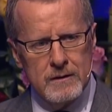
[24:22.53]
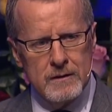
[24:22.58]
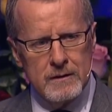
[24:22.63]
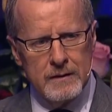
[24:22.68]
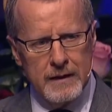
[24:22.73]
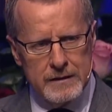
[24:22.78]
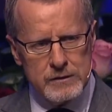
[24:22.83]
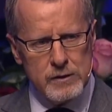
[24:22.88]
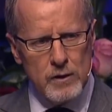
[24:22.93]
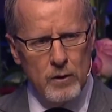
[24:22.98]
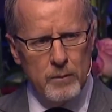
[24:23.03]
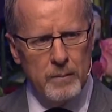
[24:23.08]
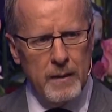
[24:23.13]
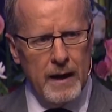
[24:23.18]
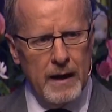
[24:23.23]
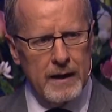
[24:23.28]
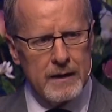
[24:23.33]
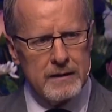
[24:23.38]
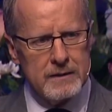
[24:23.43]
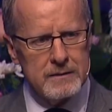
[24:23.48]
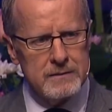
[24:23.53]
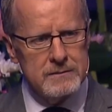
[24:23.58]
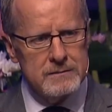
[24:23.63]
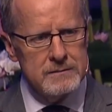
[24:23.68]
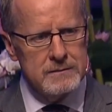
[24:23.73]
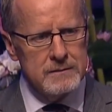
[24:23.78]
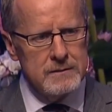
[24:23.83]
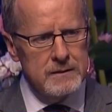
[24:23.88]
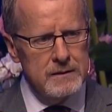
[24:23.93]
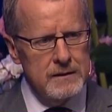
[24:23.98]
Let's go back.
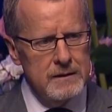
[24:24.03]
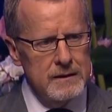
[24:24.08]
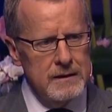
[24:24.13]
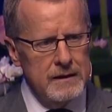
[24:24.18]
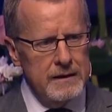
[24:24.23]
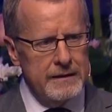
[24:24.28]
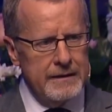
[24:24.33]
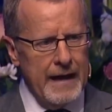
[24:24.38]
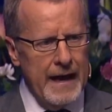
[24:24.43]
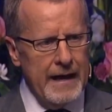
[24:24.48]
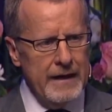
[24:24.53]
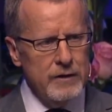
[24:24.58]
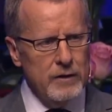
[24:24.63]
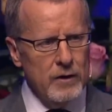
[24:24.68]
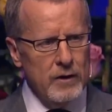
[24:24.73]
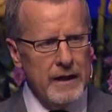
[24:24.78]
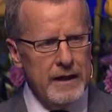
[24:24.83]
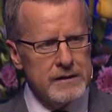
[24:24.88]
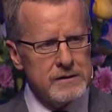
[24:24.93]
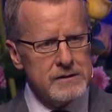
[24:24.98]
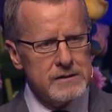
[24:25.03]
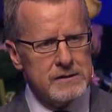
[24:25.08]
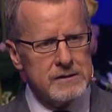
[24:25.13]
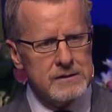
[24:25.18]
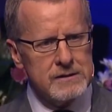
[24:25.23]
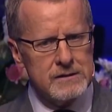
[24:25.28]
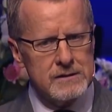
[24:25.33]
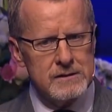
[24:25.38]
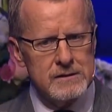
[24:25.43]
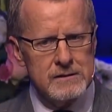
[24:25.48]
Daniel
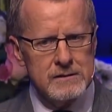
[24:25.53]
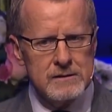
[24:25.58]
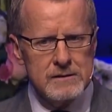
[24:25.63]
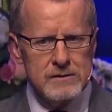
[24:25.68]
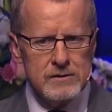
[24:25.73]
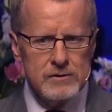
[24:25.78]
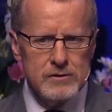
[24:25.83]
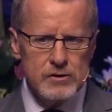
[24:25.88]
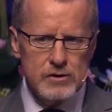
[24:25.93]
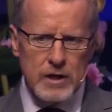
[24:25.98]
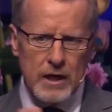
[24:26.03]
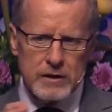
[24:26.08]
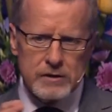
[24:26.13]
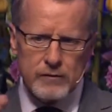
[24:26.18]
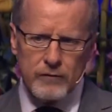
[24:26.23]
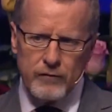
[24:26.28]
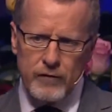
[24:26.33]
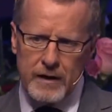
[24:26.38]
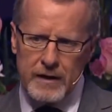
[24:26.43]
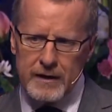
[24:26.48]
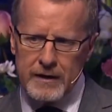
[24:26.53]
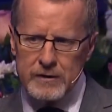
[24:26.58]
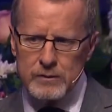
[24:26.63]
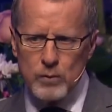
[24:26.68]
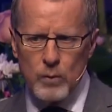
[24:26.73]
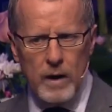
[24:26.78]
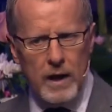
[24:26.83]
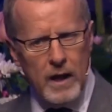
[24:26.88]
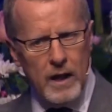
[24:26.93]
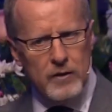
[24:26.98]
has just finished.
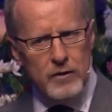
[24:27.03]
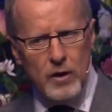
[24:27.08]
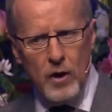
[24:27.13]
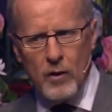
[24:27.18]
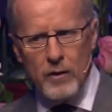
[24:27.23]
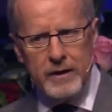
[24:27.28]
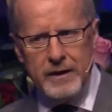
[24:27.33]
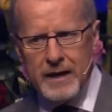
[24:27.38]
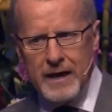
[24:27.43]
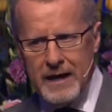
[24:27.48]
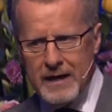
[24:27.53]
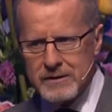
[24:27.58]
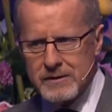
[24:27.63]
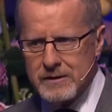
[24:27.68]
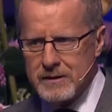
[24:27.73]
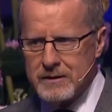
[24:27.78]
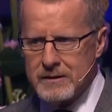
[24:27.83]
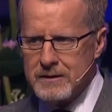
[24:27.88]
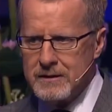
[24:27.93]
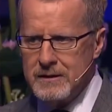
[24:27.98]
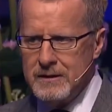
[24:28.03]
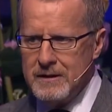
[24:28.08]
Well, no, he hasn't.